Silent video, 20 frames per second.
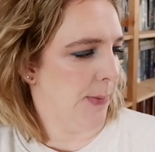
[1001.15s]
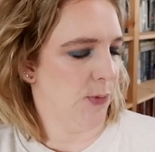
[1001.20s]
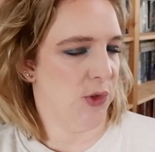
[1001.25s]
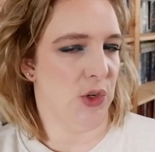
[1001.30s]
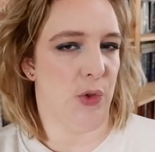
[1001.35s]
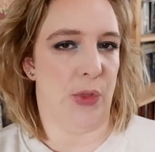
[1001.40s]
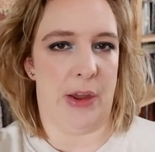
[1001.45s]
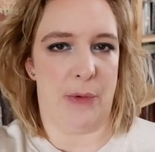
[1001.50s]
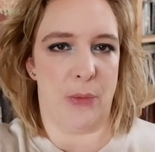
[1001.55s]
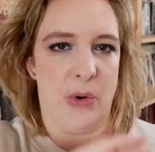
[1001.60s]

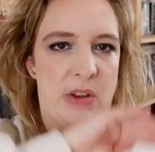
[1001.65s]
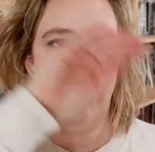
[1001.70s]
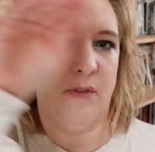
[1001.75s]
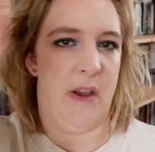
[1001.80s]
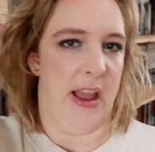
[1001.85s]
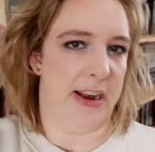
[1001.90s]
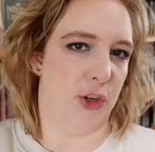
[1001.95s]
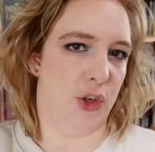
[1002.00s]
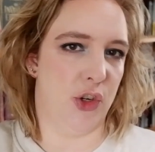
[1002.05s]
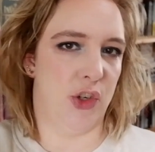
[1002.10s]
So that
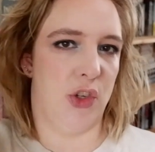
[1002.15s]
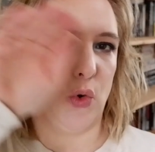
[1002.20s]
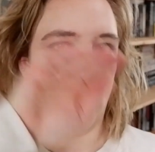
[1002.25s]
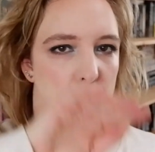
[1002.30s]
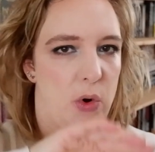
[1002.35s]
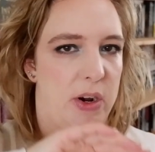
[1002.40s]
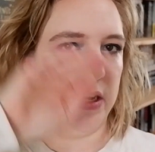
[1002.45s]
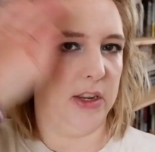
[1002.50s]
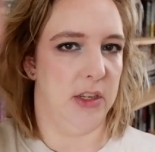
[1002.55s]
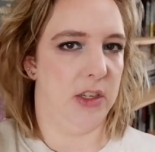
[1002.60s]
revenge
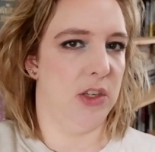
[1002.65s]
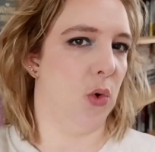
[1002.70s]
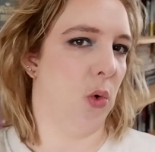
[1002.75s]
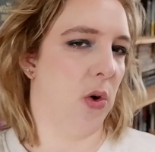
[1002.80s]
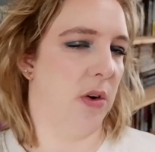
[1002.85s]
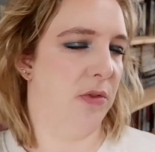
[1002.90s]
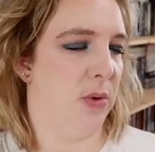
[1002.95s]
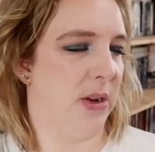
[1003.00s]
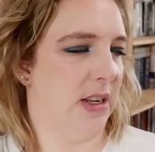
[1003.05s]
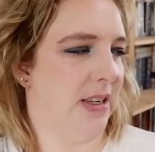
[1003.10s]
story is
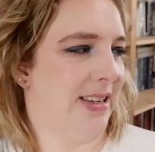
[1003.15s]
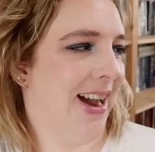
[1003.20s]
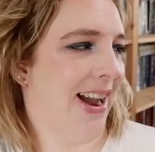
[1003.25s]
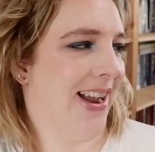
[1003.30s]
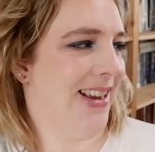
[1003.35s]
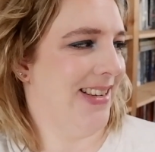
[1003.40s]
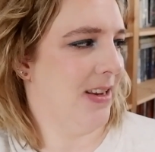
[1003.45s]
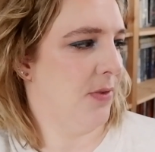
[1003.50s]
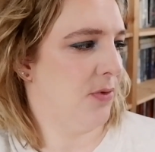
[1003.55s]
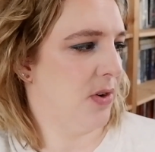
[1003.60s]
sort of what
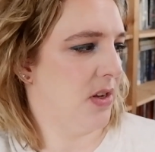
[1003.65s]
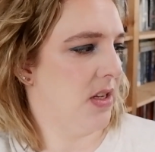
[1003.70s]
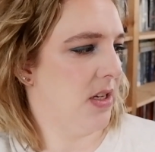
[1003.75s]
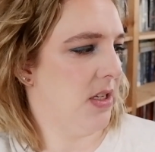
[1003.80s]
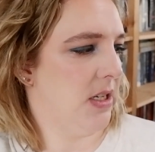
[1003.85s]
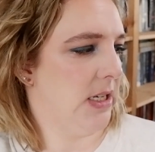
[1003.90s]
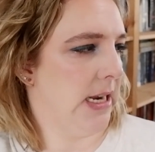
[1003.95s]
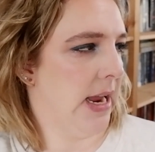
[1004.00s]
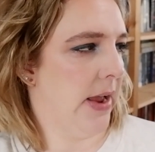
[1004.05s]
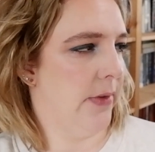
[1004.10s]
ties
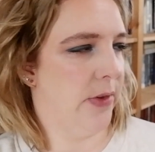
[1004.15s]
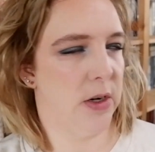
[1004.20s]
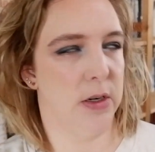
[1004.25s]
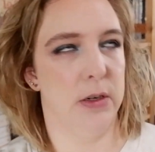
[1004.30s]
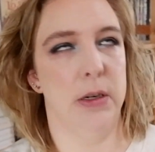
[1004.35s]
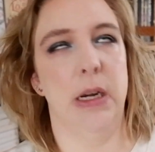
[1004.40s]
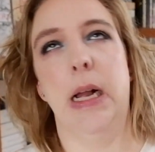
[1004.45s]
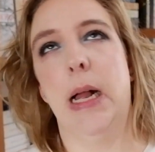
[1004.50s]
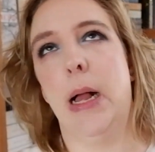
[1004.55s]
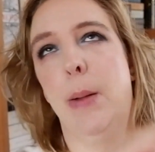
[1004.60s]
everything
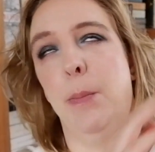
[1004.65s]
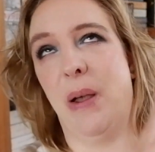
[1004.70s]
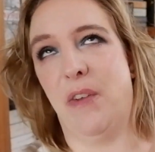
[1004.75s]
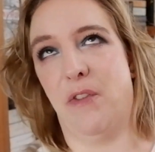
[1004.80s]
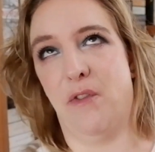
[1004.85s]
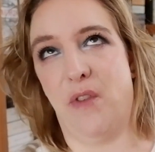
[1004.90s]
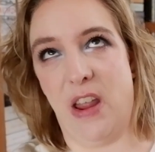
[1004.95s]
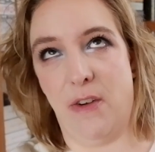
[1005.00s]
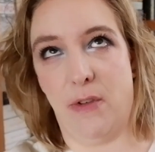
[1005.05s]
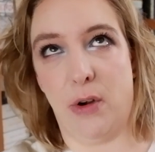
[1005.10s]
together. My
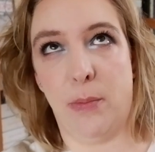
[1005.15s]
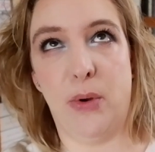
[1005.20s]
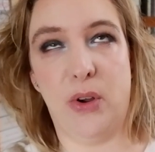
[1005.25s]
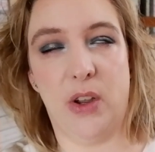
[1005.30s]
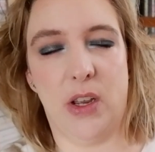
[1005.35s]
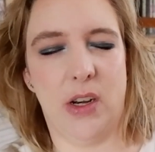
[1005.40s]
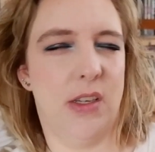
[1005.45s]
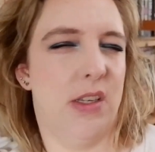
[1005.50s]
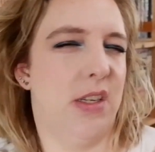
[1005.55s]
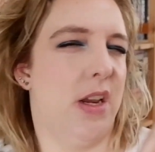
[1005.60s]
favorite
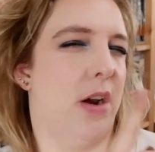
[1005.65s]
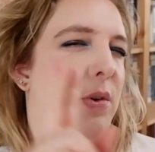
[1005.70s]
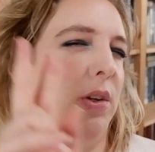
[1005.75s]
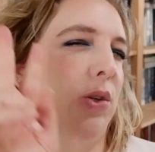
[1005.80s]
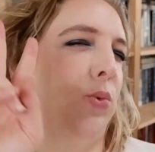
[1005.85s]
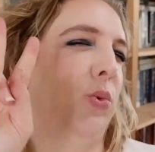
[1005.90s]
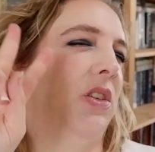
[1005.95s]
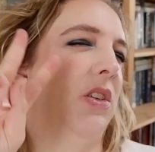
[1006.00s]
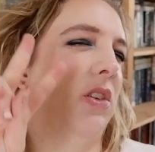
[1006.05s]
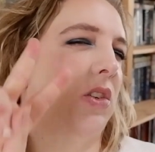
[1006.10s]
book in the
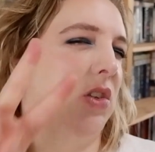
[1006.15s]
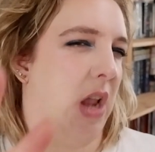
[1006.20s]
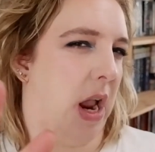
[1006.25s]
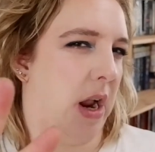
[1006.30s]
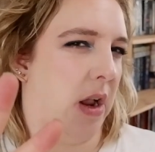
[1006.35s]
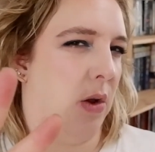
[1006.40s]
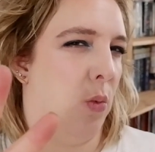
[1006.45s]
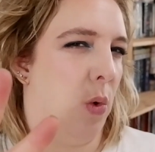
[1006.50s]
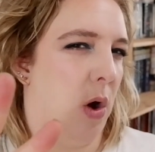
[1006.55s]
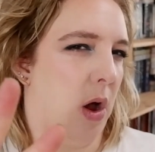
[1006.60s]
series was the
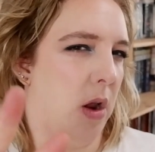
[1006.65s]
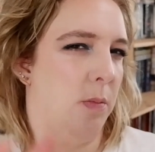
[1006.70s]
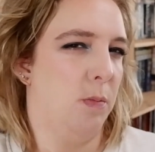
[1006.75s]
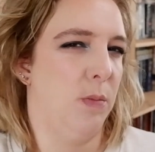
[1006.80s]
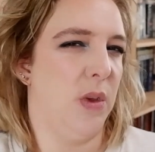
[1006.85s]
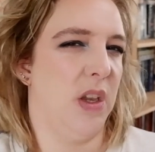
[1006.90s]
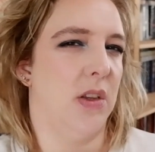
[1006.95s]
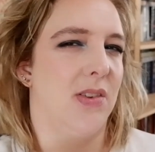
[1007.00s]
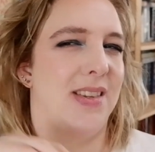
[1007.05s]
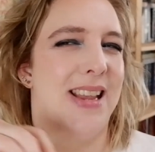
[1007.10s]
second one,
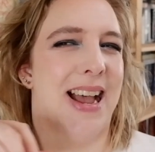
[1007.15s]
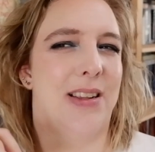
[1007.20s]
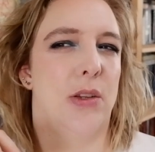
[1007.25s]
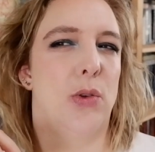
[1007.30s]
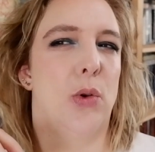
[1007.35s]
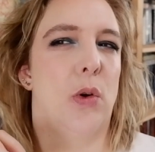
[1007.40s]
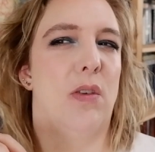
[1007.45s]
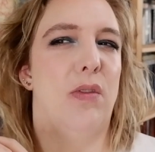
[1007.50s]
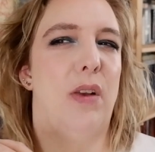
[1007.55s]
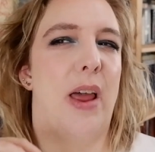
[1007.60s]
because
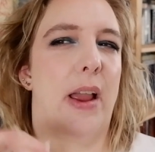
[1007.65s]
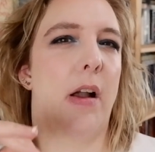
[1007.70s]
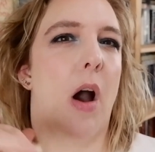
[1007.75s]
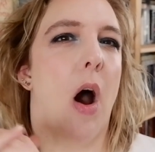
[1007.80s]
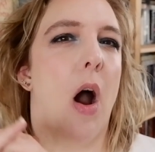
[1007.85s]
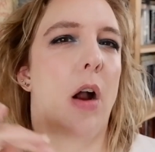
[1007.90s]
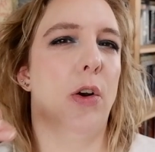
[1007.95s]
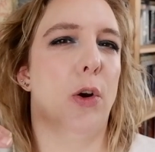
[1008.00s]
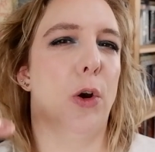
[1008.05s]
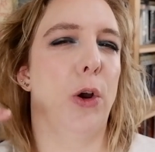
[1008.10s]
that's sort of like
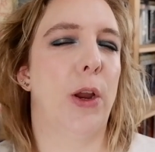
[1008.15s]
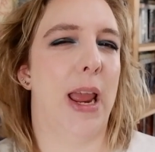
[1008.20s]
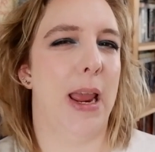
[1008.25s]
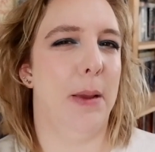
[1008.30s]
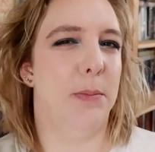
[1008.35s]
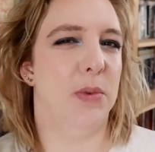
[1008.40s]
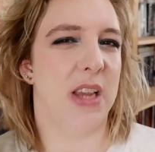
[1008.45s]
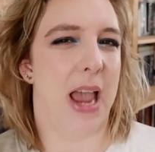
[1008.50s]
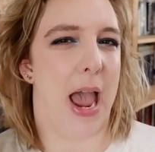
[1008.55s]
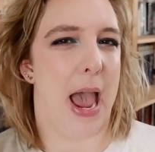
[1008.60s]
Hunger
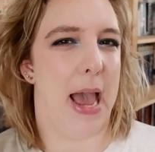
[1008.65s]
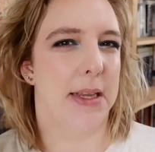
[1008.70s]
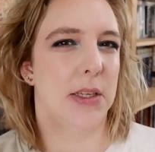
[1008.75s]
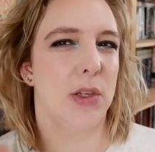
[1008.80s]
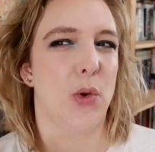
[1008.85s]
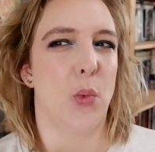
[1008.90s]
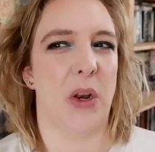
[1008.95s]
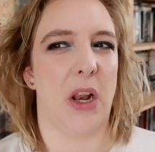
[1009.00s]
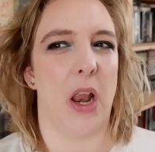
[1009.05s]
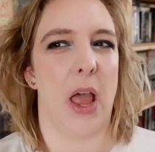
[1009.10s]

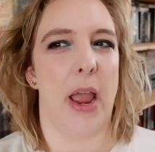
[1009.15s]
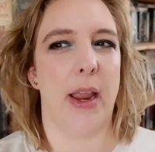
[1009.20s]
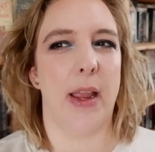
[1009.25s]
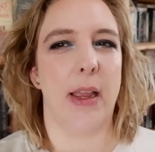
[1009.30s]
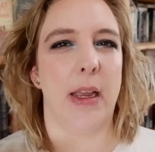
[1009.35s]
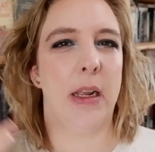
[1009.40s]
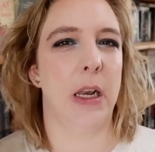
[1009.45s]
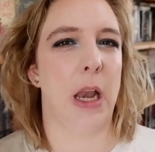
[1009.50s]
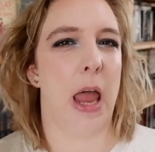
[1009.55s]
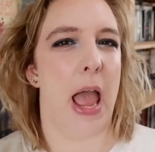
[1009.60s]
Games-esque, with
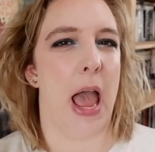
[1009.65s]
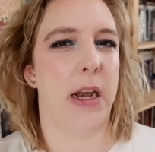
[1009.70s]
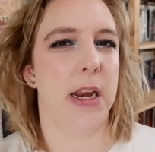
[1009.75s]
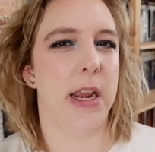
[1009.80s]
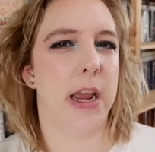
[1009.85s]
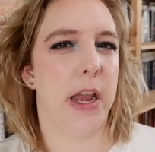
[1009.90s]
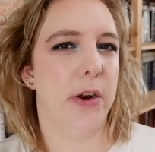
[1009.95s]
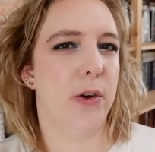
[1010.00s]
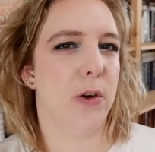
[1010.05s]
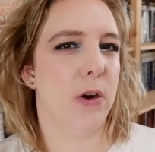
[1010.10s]
like
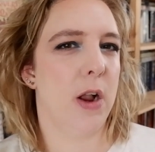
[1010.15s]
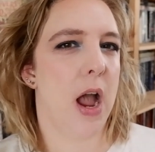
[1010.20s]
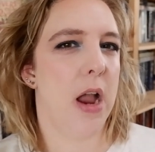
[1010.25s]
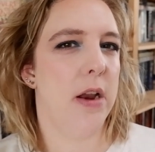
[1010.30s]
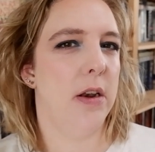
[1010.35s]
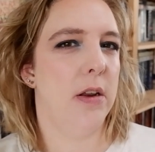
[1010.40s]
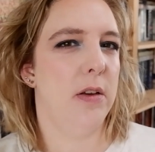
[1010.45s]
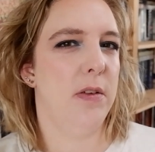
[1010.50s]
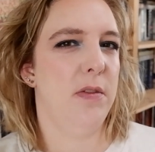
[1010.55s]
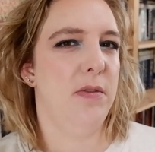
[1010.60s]
gladiator
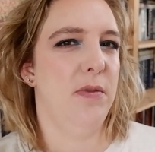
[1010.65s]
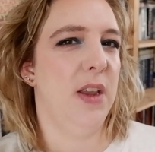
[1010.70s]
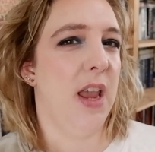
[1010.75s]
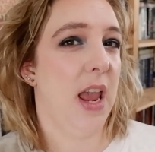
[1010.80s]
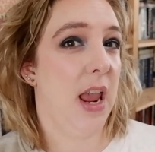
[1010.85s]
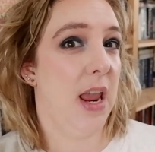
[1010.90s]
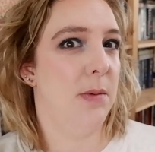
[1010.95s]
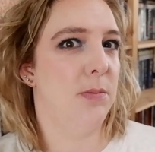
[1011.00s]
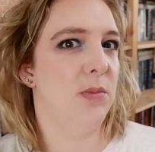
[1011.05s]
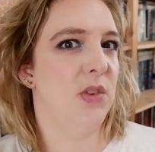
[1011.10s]
kind of
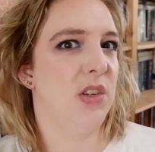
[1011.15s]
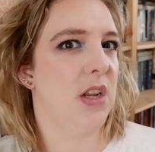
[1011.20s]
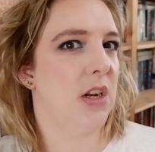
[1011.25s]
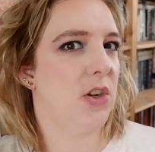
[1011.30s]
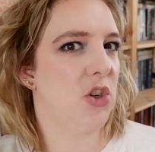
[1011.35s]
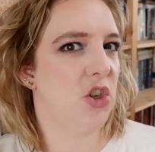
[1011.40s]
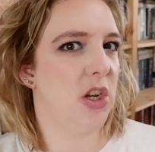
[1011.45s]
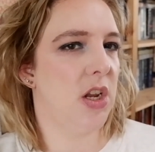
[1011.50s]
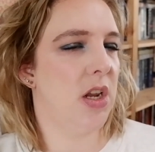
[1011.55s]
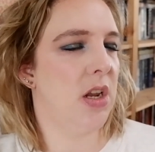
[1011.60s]
games
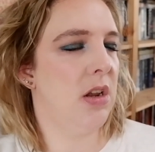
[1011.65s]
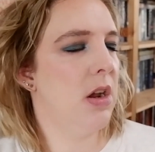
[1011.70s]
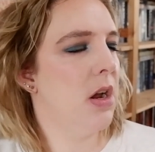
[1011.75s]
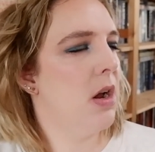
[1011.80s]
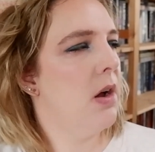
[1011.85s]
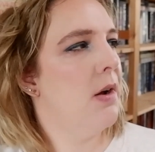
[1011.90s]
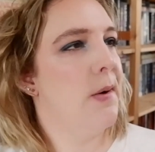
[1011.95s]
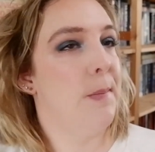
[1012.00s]
that she